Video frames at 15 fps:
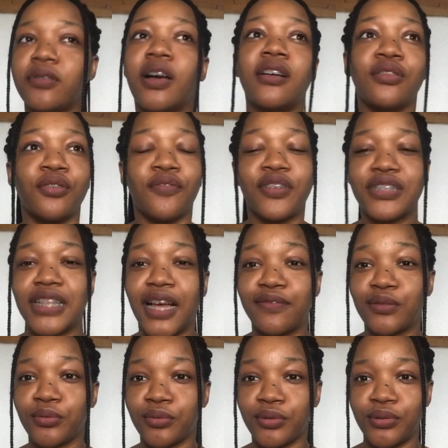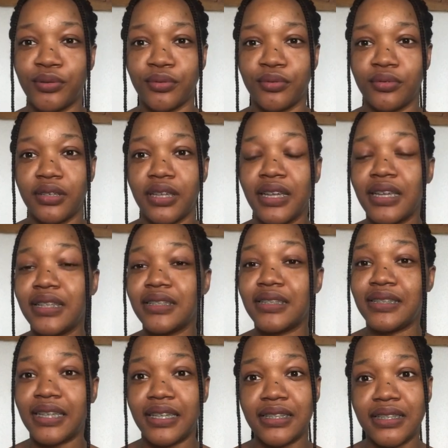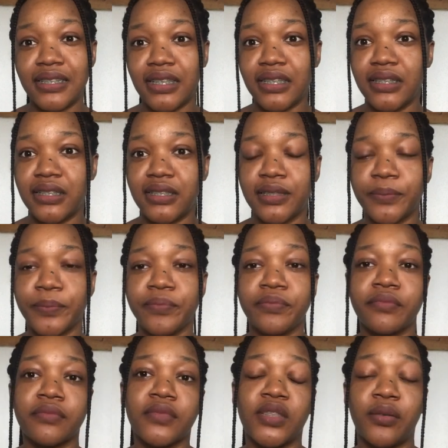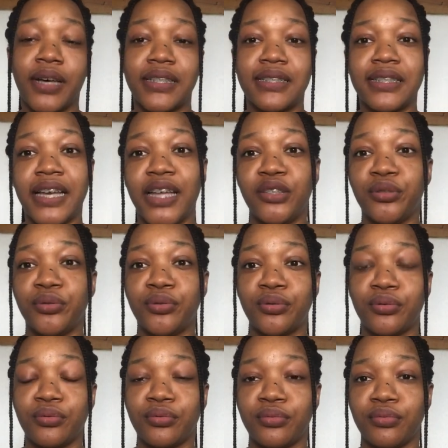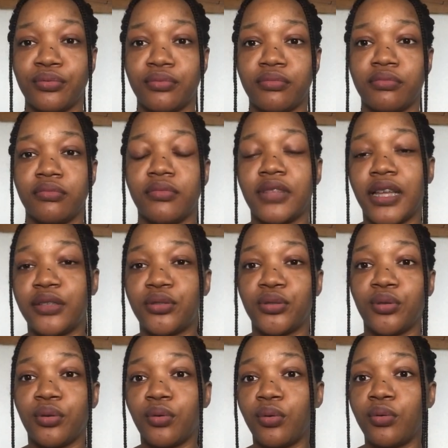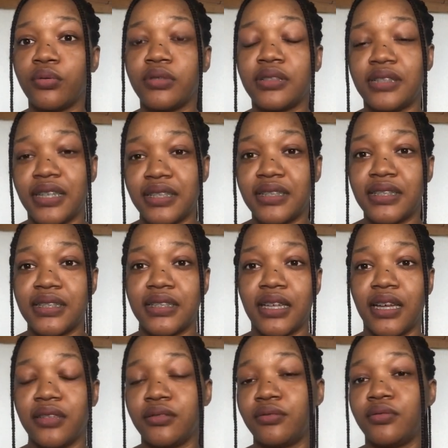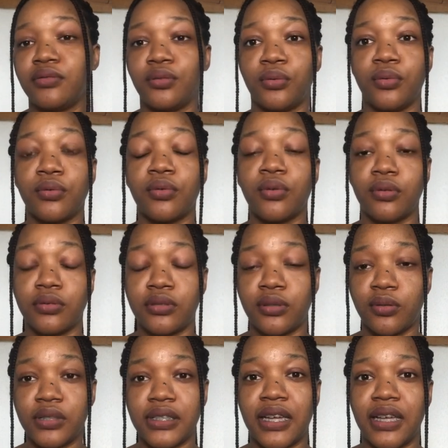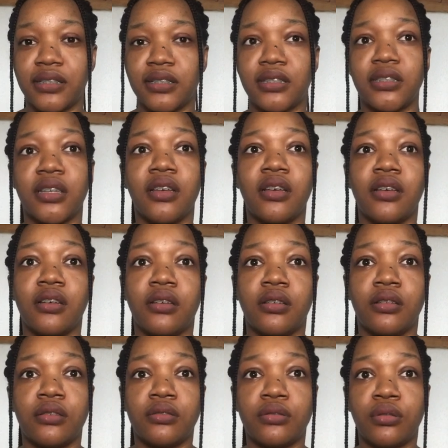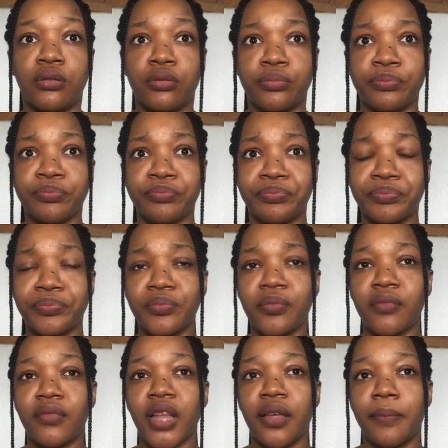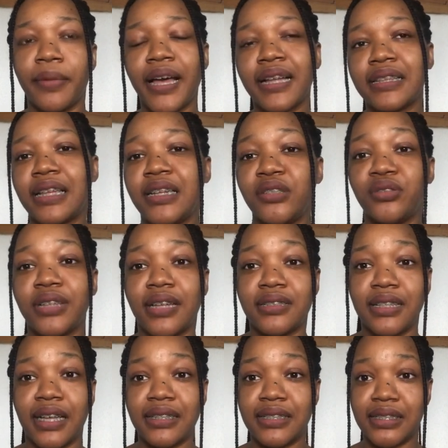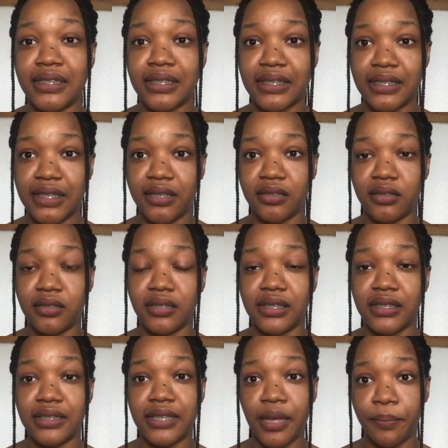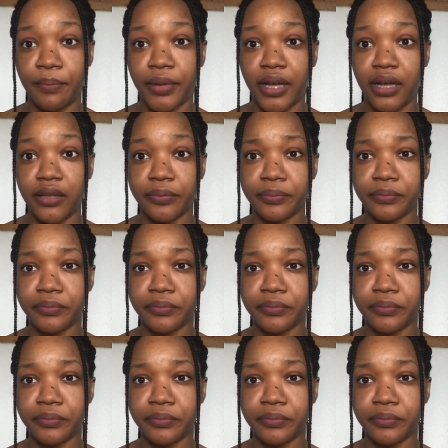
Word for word: you obviously have to go to the dentist they will assign you to like to your own dentist and to your own consultant so back then in 2016 december